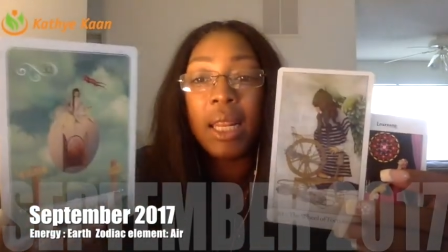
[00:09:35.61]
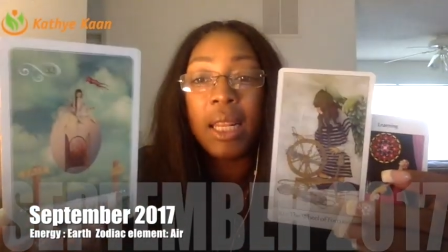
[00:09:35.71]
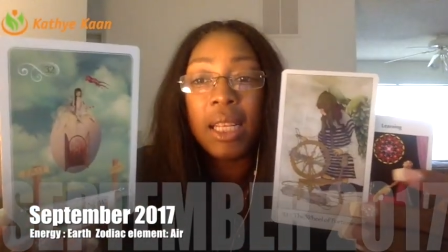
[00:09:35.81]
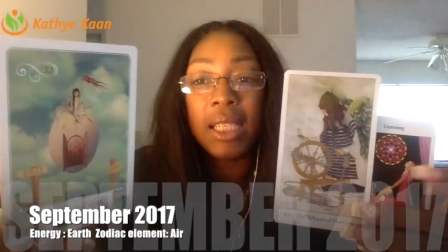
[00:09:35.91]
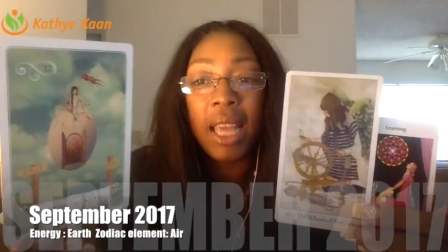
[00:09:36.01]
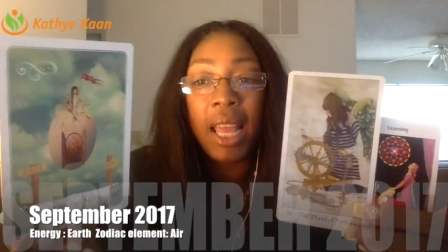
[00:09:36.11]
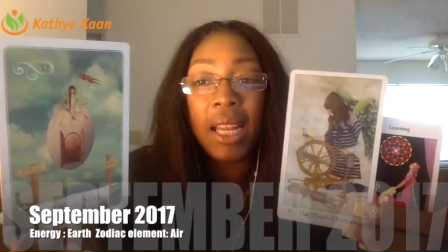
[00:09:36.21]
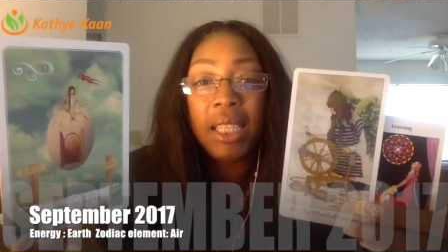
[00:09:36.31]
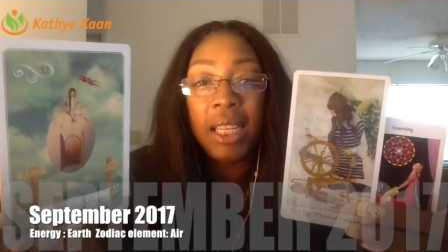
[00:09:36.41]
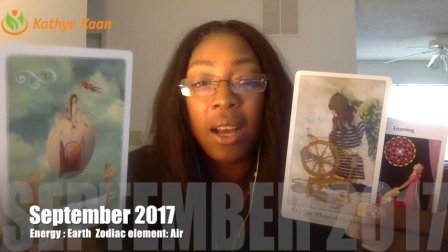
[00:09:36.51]
this
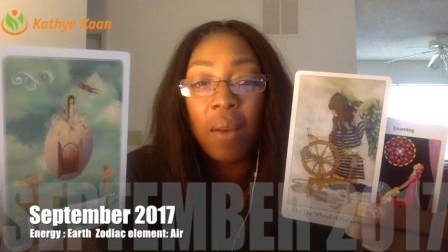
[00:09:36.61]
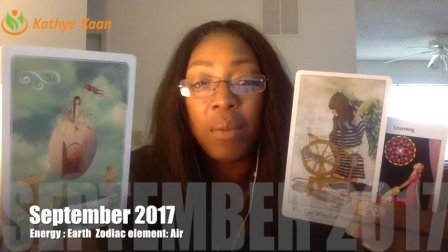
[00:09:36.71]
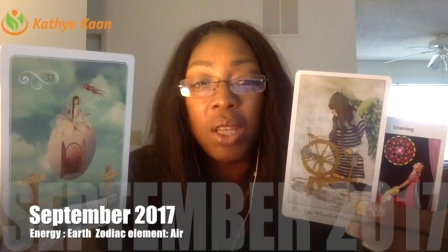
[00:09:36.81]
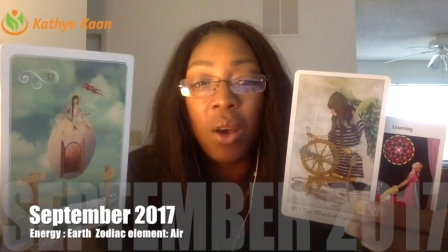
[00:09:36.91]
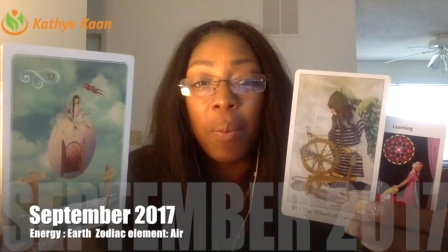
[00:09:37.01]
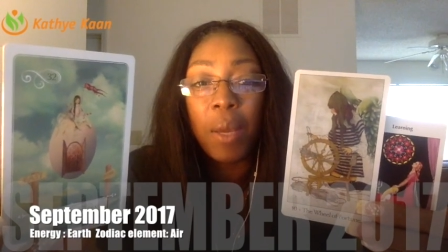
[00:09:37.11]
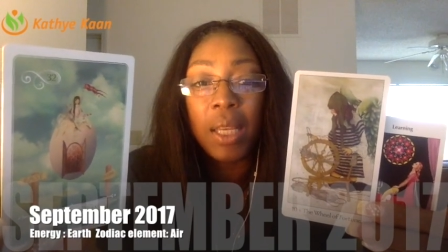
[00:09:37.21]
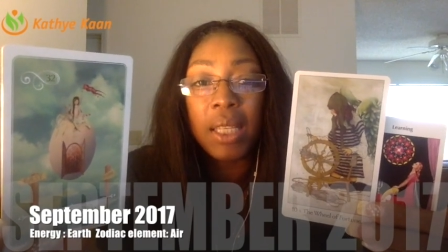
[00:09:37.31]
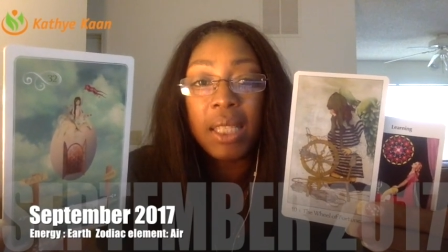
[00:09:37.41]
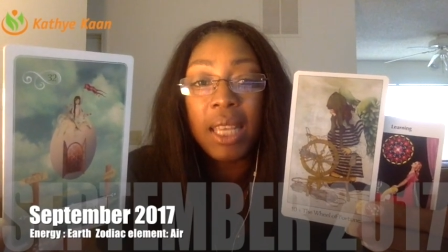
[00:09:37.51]
energy comes up,
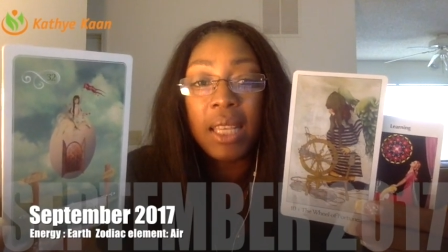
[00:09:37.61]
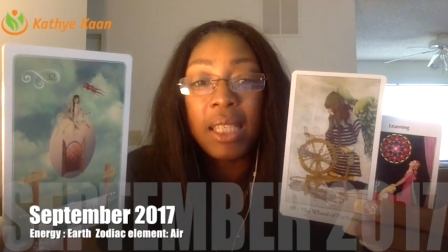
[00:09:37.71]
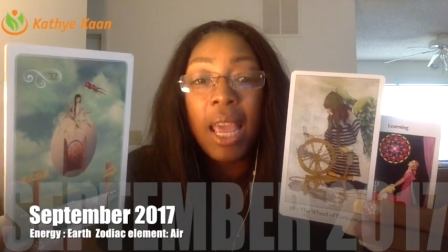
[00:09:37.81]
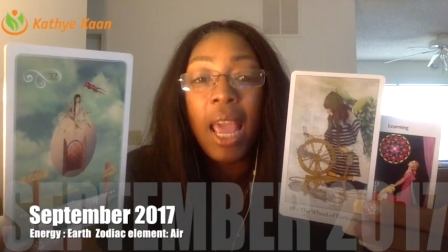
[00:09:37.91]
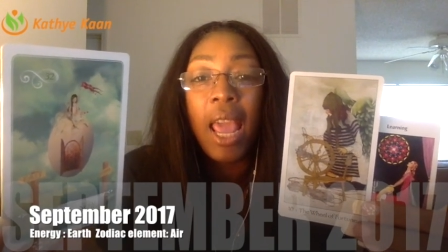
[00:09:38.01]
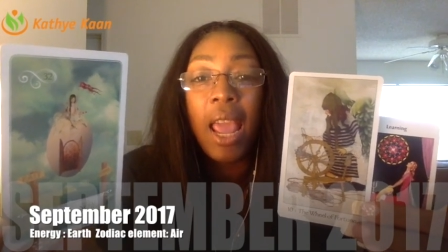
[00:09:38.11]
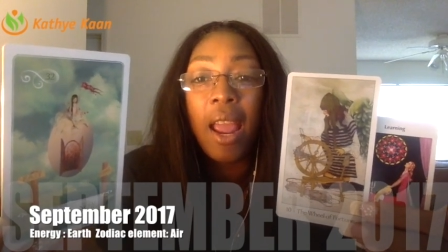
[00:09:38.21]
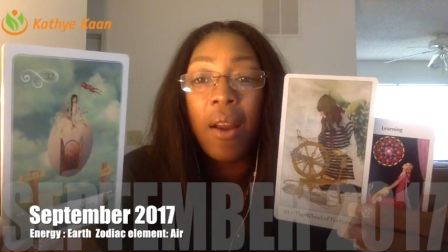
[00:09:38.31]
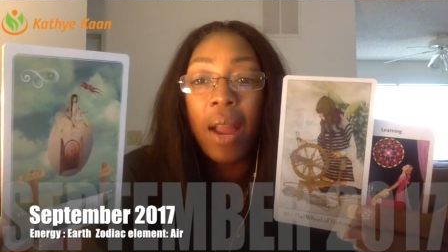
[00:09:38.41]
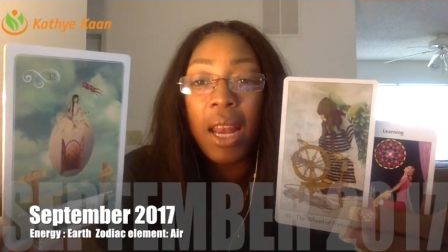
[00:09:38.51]
because it says
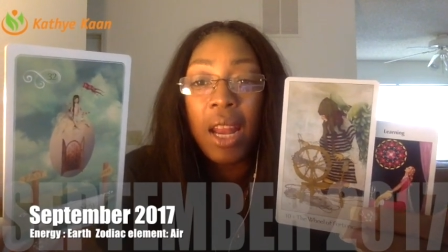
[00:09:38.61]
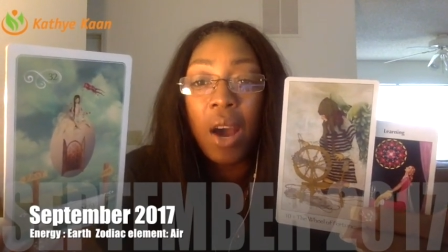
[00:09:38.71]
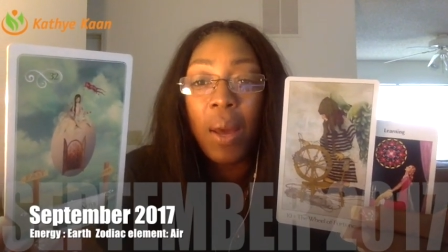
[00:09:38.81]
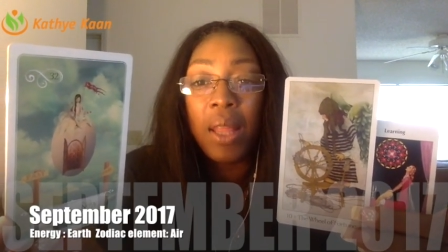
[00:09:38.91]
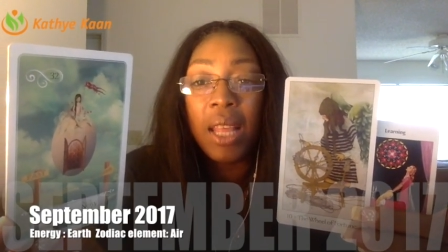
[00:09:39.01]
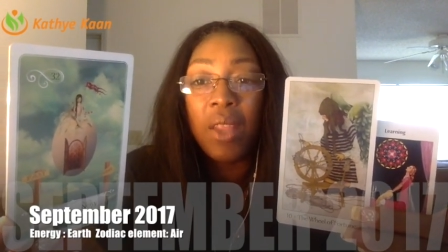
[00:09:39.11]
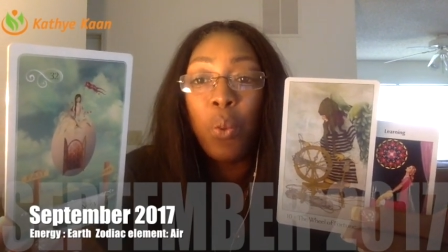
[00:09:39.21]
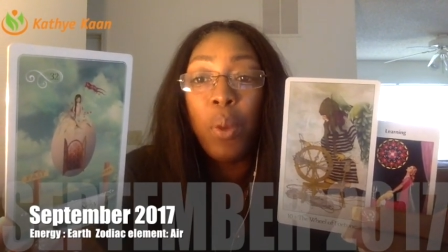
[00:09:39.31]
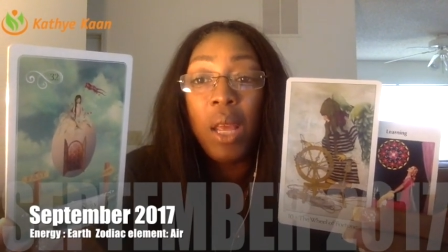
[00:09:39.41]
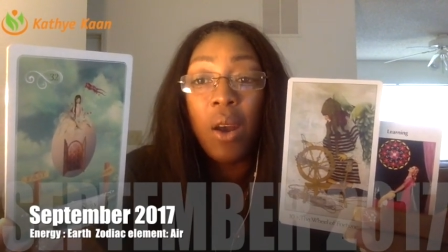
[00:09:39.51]
here and now, and then the
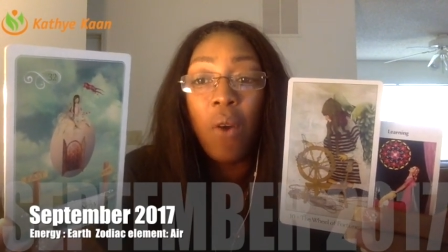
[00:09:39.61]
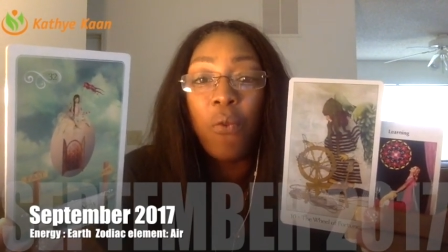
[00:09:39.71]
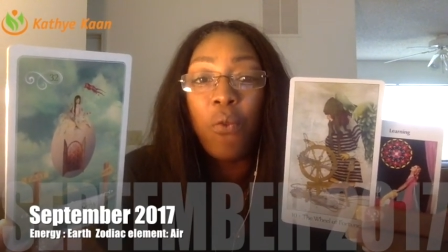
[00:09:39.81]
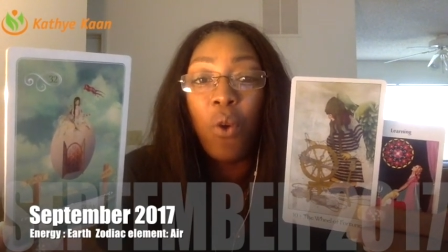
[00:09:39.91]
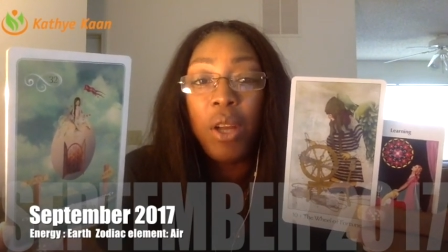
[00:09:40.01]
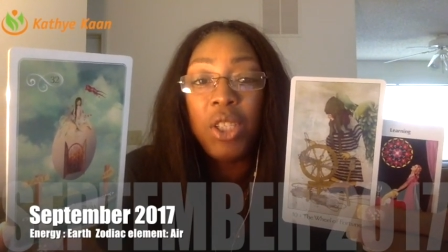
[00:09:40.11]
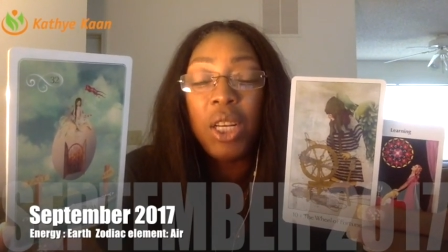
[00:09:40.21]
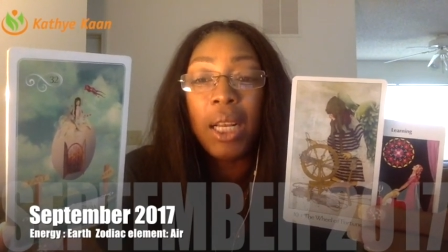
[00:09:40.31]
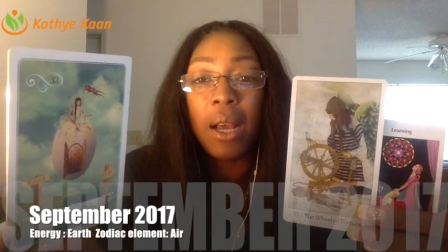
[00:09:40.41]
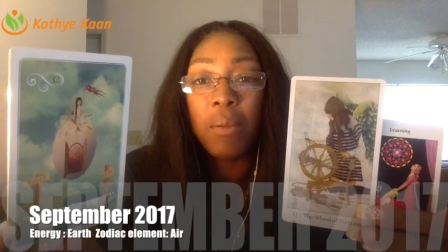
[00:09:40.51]
Wheel of
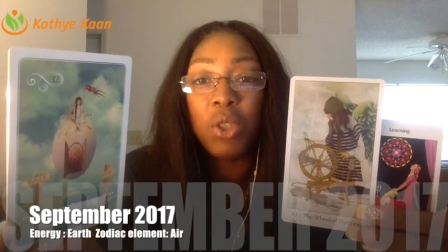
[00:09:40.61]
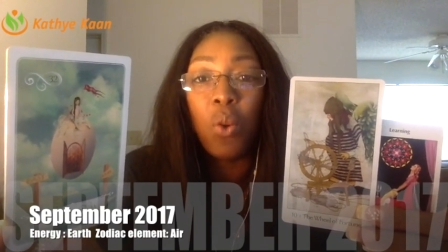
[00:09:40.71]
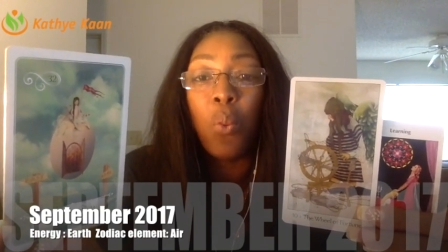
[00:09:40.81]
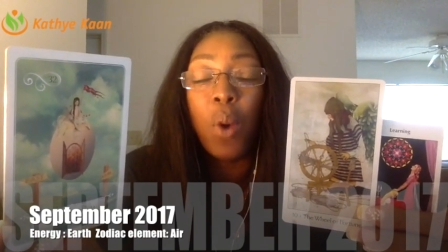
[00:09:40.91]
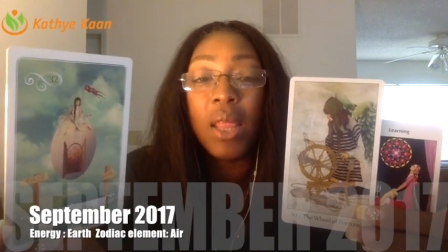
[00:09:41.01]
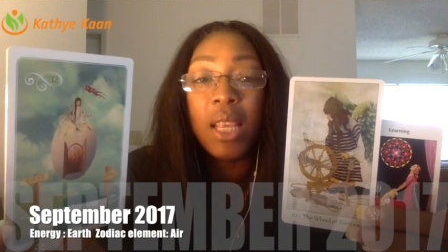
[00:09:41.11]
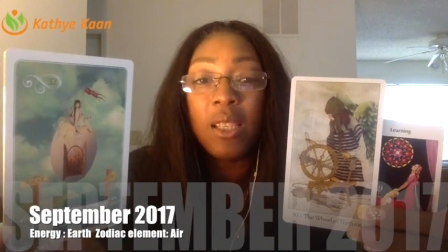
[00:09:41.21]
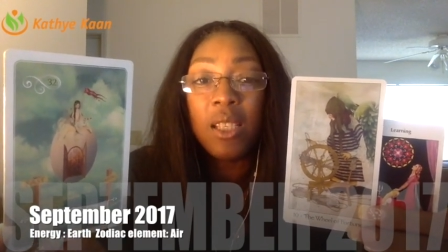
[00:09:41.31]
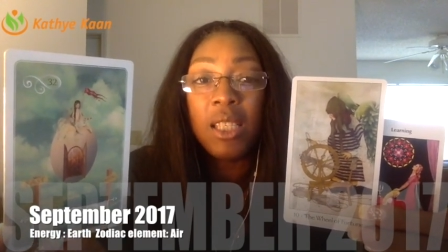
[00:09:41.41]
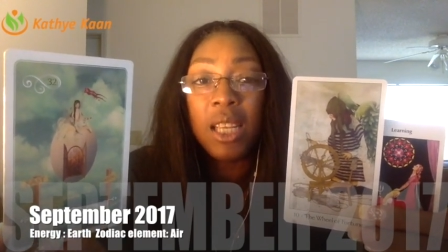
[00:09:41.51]
Fortune comes. So what
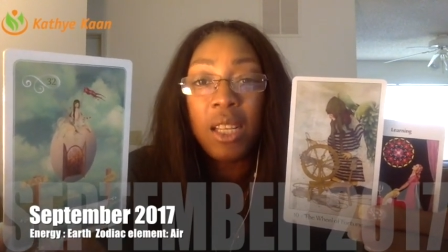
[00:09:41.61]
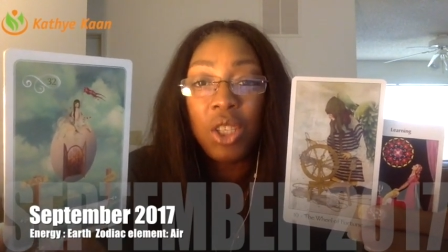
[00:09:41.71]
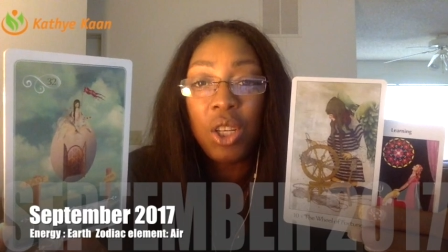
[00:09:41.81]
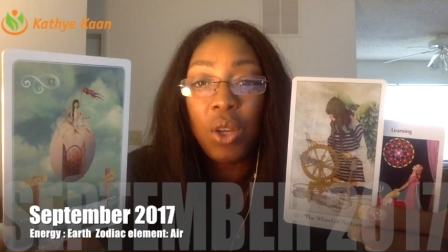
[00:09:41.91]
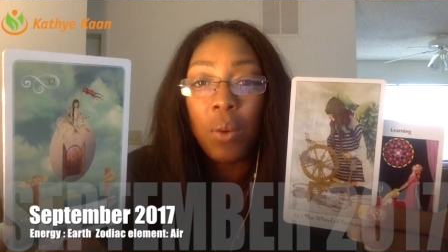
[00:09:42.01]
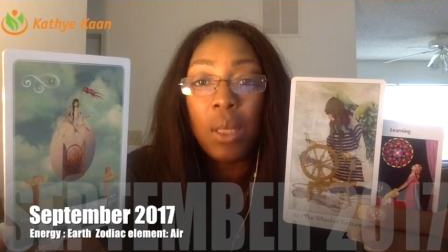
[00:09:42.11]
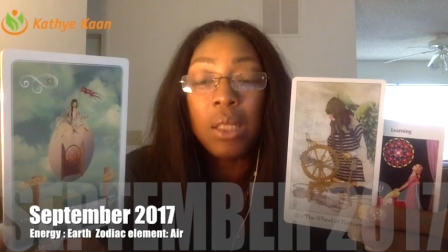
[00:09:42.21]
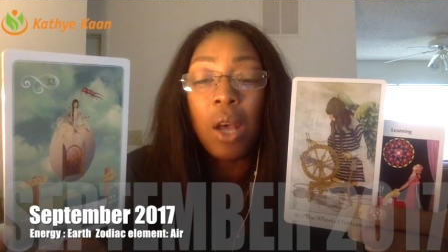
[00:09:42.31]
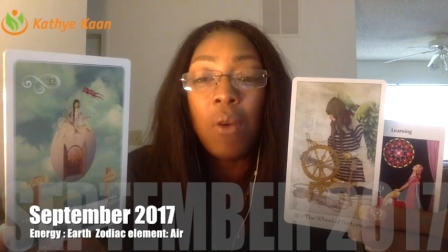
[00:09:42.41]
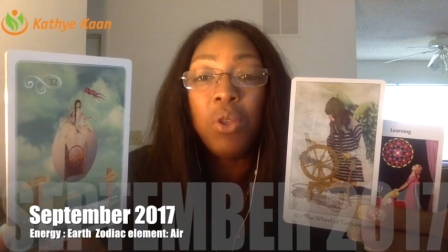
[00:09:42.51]
this is teaching you
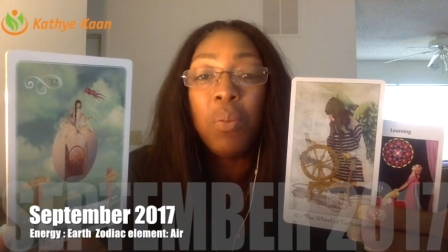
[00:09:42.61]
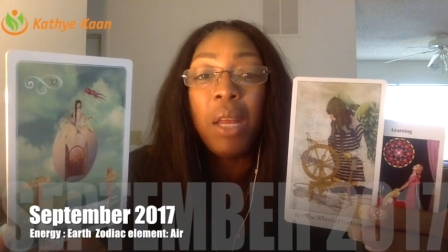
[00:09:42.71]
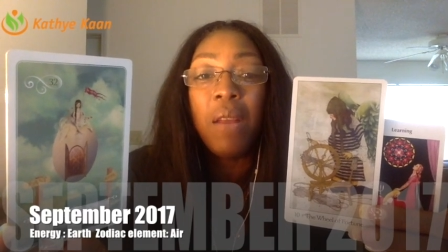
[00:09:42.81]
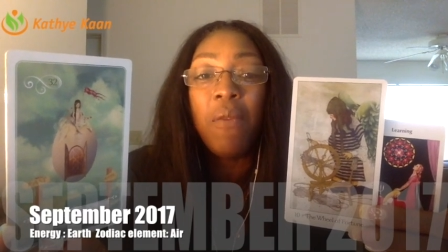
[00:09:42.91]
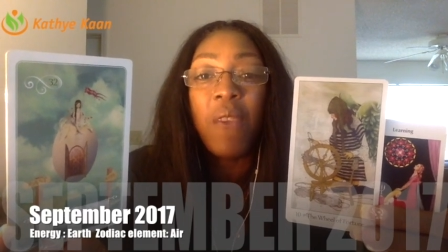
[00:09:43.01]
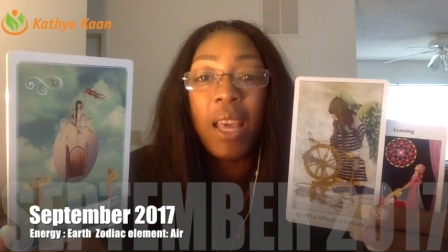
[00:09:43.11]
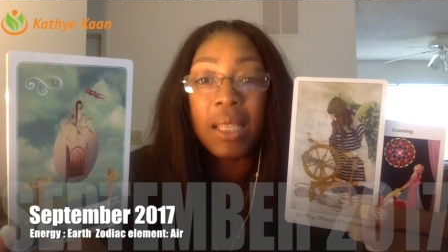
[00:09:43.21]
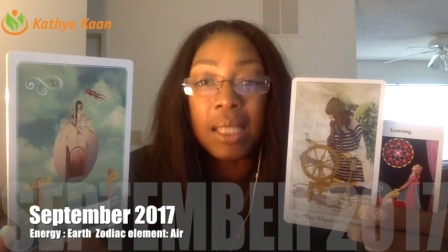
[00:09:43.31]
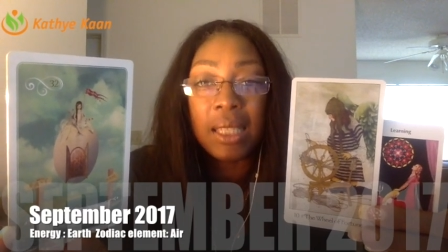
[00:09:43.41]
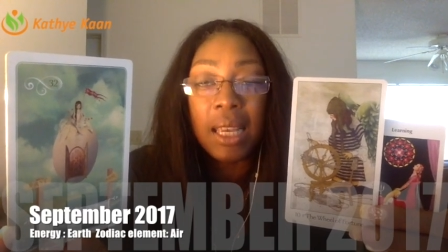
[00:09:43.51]
is how to
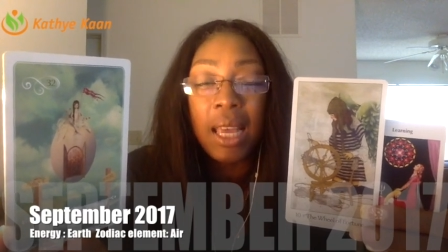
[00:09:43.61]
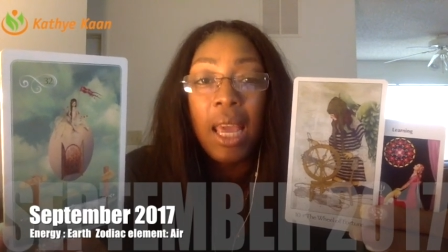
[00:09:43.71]
manifest.